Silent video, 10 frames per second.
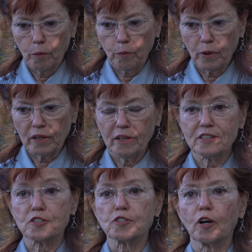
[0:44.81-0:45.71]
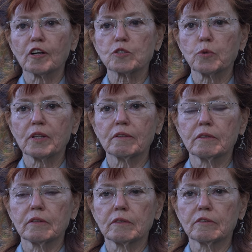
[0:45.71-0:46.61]
Well, it starts with
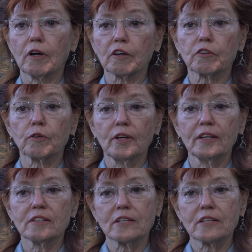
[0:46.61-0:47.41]
Dr. Ian